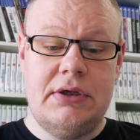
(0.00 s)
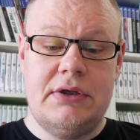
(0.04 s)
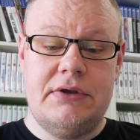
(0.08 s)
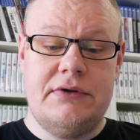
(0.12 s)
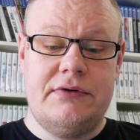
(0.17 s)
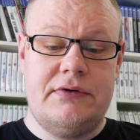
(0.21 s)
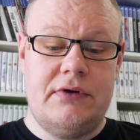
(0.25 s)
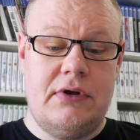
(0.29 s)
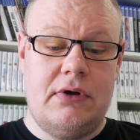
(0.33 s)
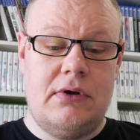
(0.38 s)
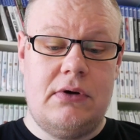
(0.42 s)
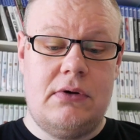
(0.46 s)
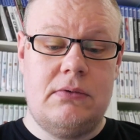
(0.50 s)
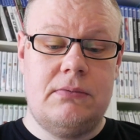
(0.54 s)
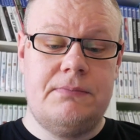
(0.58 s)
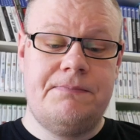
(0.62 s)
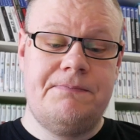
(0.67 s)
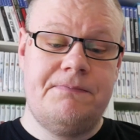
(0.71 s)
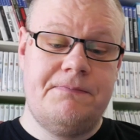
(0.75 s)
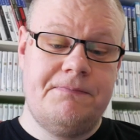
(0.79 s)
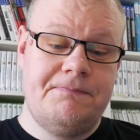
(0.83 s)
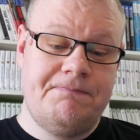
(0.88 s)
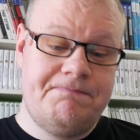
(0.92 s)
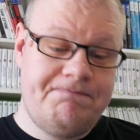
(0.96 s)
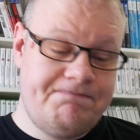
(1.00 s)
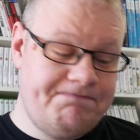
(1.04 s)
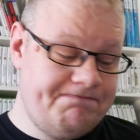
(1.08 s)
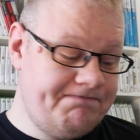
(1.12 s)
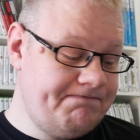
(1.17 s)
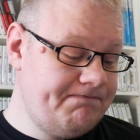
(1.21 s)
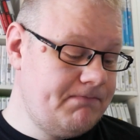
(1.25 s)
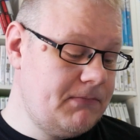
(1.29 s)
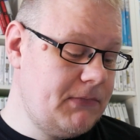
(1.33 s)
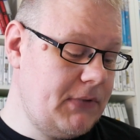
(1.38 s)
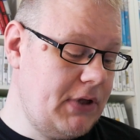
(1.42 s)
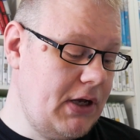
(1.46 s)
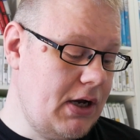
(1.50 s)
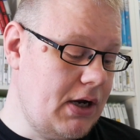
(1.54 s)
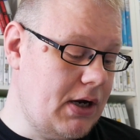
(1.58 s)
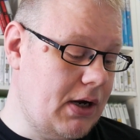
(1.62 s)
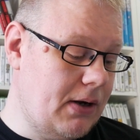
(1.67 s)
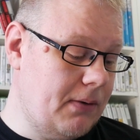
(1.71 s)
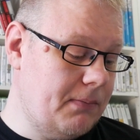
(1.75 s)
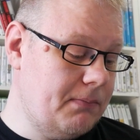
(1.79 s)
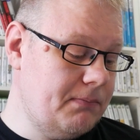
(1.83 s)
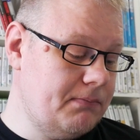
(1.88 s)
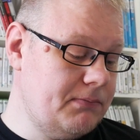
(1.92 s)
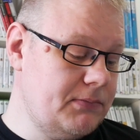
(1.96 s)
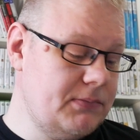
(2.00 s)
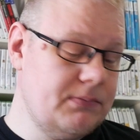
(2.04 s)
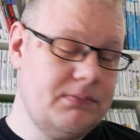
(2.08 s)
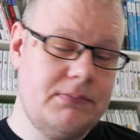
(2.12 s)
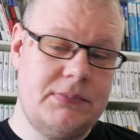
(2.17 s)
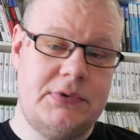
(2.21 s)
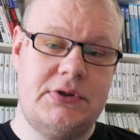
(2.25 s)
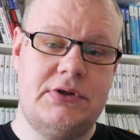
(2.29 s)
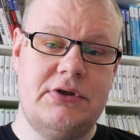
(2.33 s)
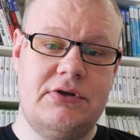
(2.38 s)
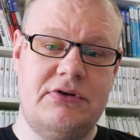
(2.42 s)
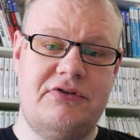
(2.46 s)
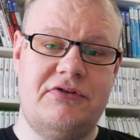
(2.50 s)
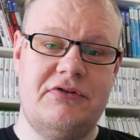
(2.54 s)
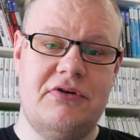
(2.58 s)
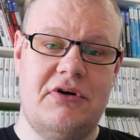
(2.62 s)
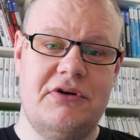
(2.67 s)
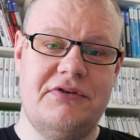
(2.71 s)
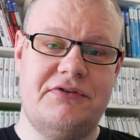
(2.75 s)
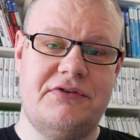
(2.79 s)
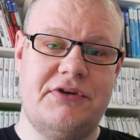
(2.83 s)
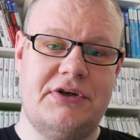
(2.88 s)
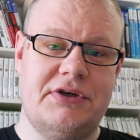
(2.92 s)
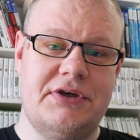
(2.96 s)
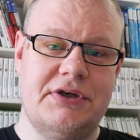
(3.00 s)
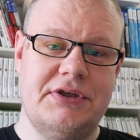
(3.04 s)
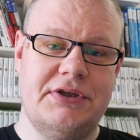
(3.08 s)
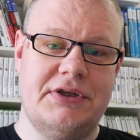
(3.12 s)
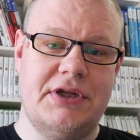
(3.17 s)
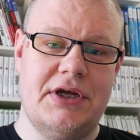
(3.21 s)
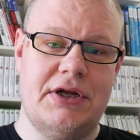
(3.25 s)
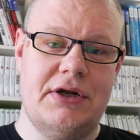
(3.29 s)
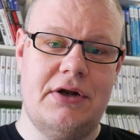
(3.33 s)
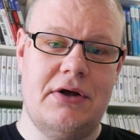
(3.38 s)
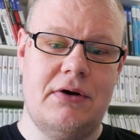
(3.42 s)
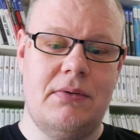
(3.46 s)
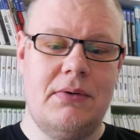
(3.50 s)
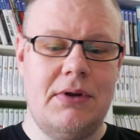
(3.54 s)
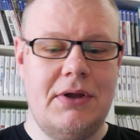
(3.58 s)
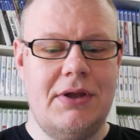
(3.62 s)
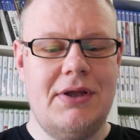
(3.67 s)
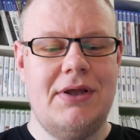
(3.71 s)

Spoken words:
so yeah, good choice there, Nintendo.